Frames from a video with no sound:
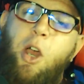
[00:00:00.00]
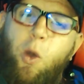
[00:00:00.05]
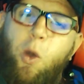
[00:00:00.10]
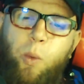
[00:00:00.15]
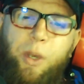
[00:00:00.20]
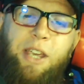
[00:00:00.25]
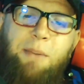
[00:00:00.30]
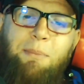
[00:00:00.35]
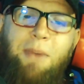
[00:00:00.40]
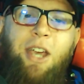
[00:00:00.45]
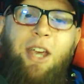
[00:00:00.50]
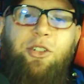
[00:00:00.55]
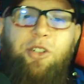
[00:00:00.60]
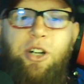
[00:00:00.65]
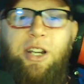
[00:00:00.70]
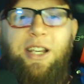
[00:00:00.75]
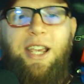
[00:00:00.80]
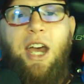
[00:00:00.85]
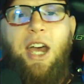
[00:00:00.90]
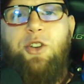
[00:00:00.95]
we can make sure
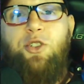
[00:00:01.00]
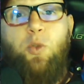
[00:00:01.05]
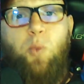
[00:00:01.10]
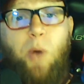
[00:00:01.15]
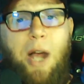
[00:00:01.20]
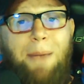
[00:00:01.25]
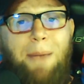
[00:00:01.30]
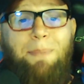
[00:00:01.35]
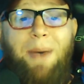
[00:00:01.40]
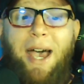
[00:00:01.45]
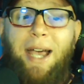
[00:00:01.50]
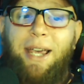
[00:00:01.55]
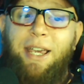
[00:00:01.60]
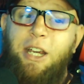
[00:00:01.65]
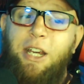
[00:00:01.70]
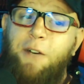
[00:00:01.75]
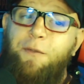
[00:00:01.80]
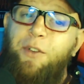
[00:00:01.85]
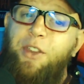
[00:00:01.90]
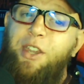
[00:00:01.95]
to catch you right back
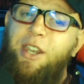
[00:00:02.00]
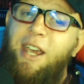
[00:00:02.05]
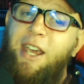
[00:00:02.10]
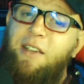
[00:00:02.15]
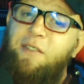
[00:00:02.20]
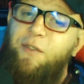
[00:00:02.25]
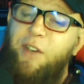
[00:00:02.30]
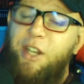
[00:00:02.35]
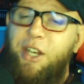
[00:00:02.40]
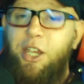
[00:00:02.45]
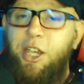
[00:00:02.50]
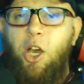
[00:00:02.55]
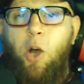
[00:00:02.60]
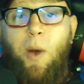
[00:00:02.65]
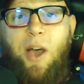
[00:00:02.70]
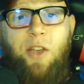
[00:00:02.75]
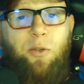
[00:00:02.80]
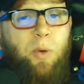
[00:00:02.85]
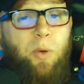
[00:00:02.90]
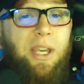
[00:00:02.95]
here for the next video
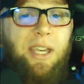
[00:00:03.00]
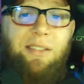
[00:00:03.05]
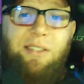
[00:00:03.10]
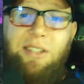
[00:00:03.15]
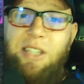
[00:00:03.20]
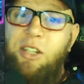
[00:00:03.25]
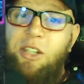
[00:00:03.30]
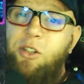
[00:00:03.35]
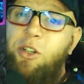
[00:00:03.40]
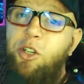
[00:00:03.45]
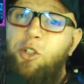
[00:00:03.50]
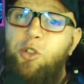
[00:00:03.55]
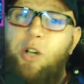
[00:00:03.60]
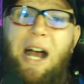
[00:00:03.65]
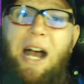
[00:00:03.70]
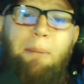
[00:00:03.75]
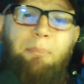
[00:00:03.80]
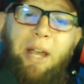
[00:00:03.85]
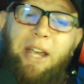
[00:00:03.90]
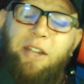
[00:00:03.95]
as we continue to
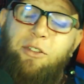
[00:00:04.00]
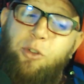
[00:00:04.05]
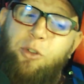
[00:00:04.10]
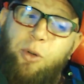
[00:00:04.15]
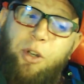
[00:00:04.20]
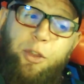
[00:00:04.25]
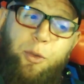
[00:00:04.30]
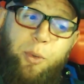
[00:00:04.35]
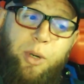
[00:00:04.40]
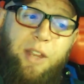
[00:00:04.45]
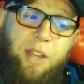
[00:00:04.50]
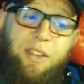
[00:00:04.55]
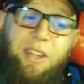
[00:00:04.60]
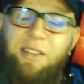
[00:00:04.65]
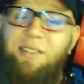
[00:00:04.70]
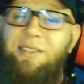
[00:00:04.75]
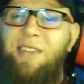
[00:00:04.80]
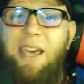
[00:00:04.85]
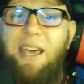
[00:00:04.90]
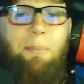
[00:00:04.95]
drop like two to three of
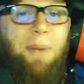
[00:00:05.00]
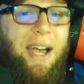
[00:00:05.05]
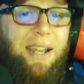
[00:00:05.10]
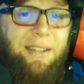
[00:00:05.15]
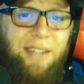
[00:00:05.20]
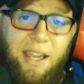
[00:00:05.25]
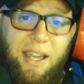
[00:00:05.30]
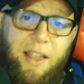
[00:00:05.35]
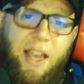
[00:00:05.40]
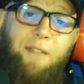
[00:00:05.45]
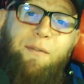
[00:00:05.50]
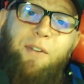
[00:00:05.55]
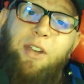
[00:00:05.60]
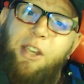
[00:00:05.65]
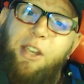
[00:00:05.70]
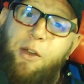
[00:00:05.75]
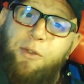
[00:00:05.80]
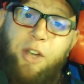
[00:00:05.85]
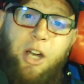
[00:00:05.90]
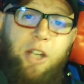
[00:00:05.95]
these Dead by Daylight
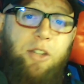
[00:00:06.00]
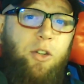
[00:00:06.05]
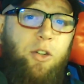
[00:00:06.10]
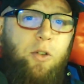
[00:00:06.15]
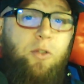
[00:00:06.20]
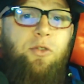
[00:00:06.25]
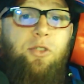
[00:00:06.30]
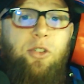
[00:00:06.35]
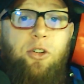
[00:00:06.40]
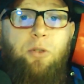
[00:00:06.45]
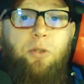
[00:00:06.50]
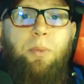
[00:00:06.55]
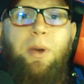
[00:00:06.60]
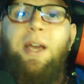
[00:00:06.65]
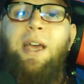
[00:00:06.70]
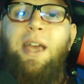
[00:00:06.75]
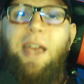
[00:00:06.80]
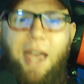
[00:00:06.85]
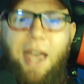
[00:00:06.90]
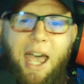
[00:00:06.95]
videos on YouTube
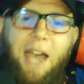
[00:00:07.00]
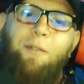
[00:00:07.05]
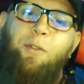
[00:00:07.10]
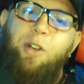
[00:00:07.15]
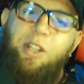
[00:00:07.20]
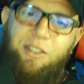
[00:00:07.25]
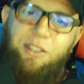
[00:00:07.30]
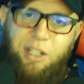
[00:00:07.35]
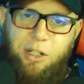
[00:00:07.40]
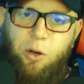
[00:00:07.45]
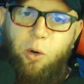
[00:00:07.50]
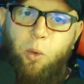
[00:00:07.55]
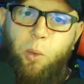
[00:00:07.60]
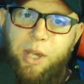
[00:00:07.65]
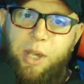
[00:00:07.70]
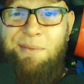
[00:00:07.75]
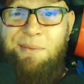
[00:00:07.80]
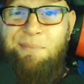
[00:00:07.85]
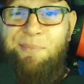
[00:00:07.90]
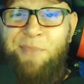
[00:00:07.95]
every single
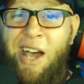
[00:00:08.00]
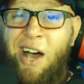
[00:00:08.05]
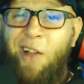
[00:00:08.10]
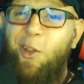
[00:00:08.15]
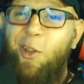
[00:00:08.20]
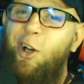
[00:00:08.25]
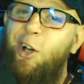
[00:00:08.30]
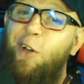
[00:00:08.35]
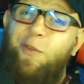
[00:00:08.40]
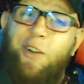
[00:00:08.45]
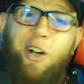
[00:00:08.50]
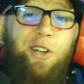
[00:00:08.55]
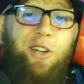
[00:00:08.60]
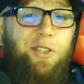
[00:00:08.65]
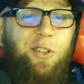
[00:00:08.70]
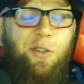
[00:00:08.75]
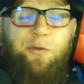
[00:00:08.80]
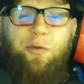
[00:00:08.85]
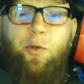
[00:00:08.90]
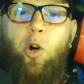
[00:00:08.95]
week. Now, look, first
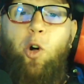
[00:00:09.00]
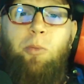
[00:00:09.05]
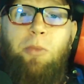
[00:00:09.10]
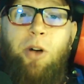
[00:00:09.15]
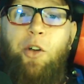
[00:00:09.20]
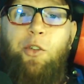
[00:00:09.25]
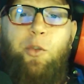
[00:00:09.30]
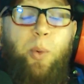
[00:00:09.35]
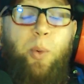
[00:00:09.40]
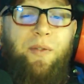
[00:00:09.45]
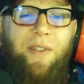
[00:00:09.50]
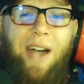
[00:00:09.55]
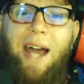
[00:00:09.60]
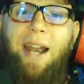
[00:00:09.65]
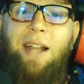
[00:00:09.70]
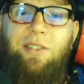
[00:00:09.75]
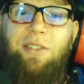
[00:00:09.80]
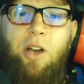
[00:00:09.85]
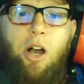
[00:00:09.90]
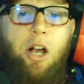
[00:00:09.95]
and foremost, we've got
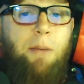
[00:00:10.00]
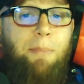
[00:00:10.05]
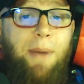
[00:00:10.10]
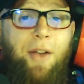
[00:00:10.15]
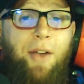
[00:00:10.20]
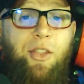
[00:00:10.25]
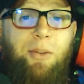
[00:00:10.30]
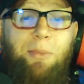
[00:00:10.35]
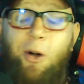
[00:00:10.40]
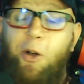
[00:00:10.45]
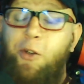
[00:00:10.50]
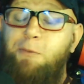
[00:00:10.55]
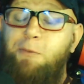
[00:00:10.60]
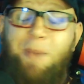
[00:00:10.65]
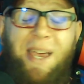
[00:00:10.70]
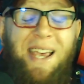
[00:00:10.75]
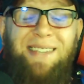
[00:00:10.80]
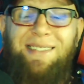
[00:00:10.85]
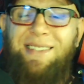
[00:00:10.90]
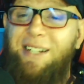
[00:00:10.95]
to talk about the most
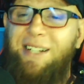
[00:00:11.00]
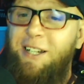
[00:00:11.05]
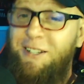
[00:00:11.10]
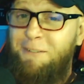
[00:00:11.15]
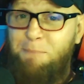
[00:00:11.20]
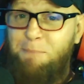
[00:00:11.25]
basic of